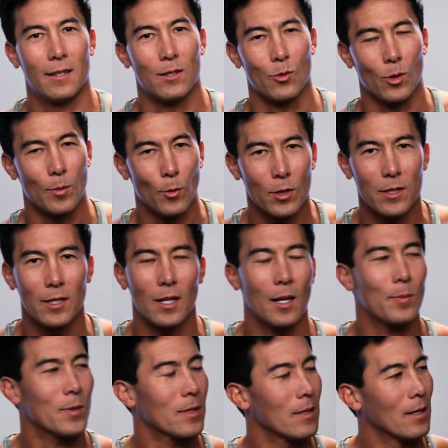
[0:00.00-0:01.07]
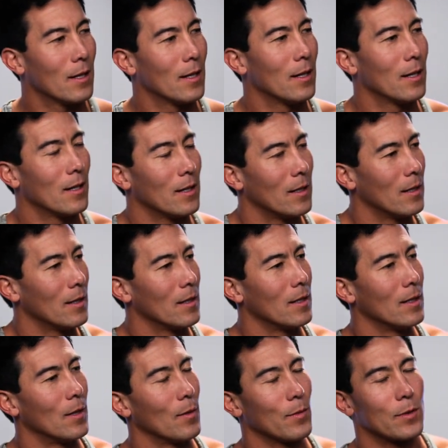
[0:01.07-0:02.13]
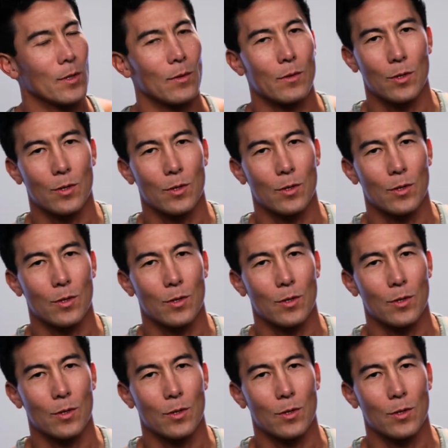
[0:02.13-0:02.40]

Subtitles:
Doing more sit-ups, so